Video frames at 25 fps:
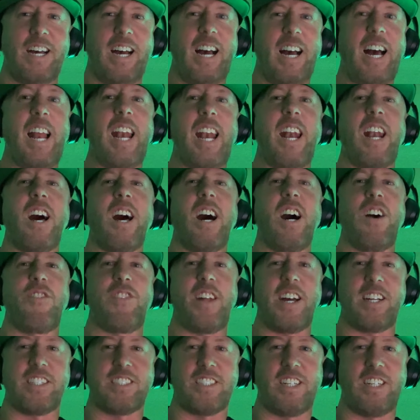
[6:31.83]
I love
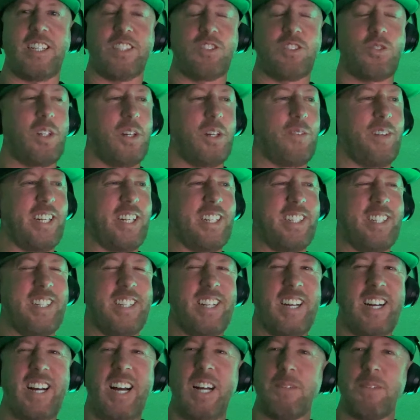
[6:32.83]
that song. It's one of my
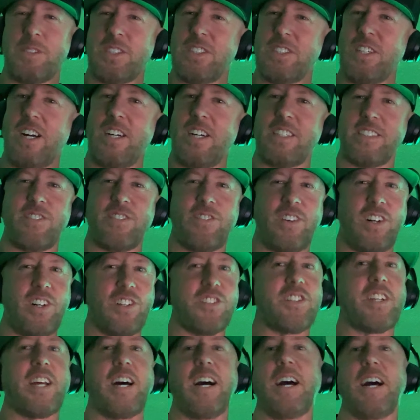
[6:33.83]
top songs of
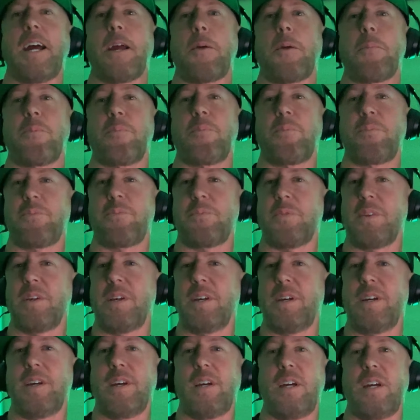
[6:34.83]
all time.
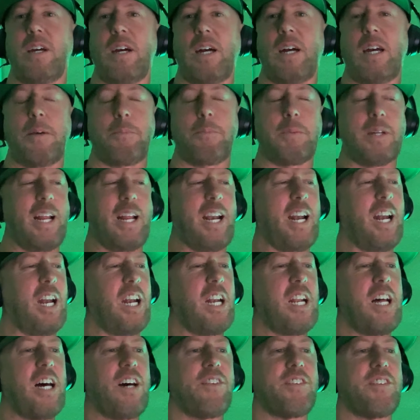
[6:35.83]
I mean, I
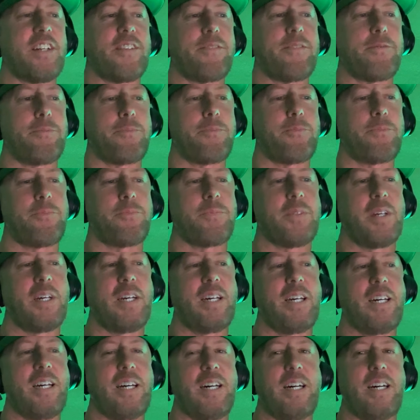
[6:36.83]
love it.
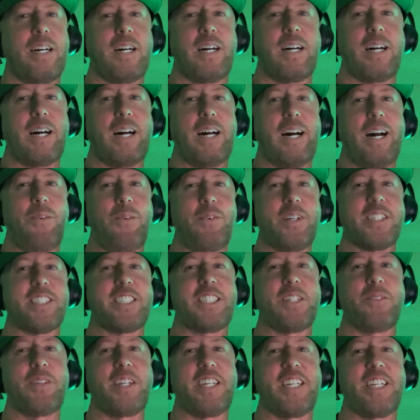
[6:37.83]
I want to
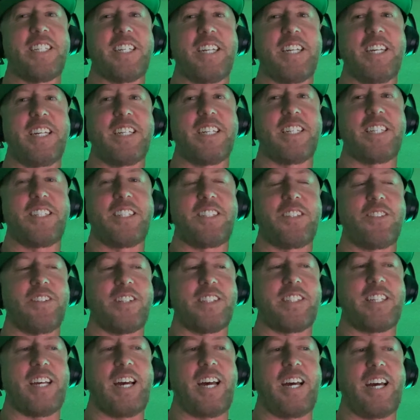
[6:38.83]
see what he, he can do
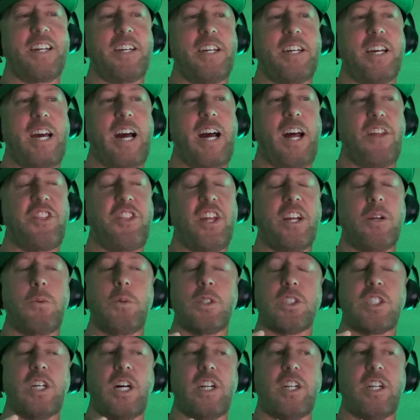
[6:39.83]
with that. I think it
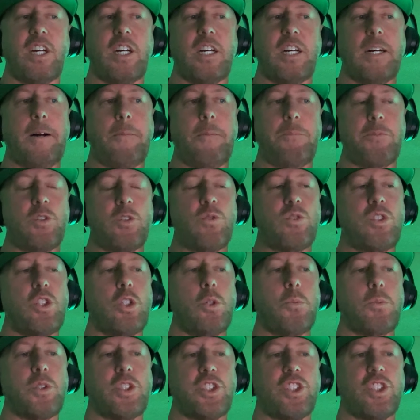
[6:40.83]
was on a um,
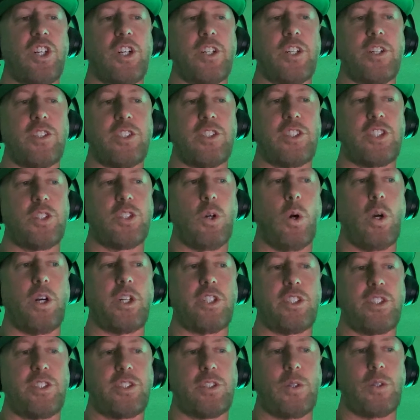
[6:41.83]
YouTube shirt
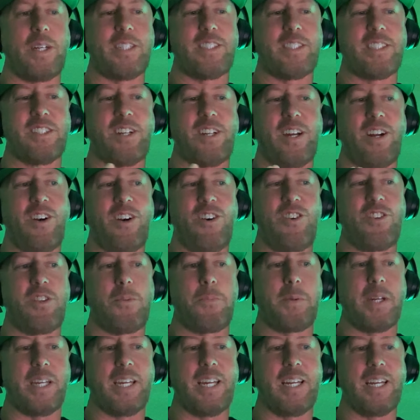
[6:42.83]
short, so I just heard the
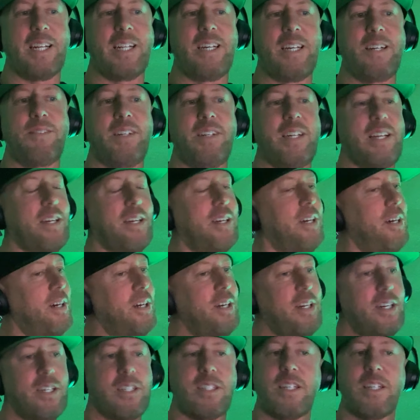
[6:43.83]
beginning of it,
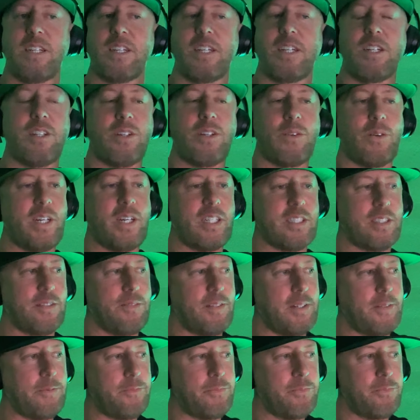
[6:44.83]
didn't hear the rest of
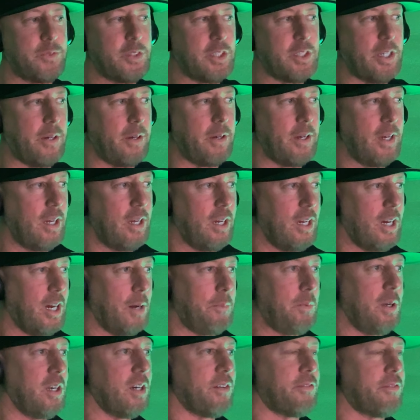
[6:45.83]
it. So
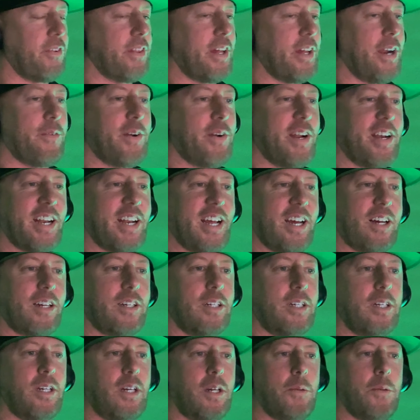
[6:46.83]
I'm gonna look for that right now.
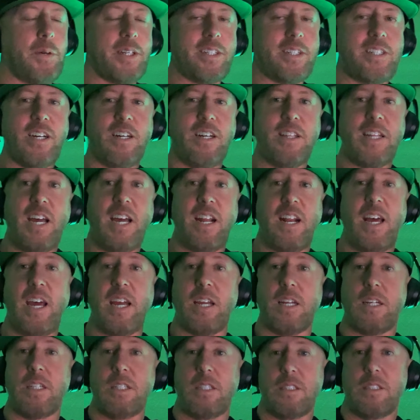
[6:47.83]
But until then,
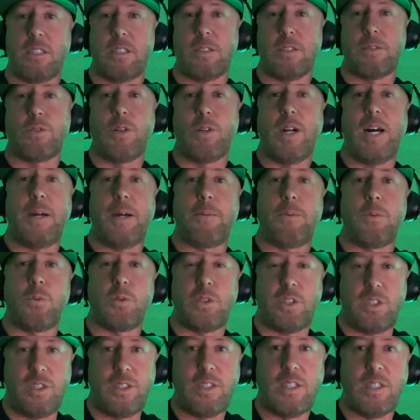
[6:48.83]
hey, subscribe. We'll
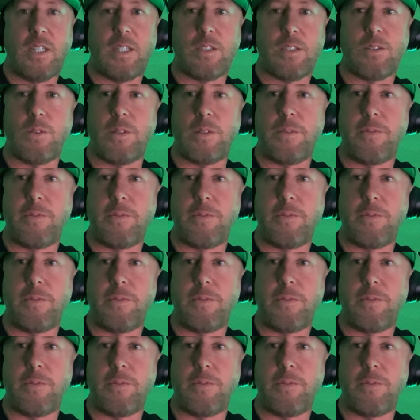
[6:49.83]
see you next one.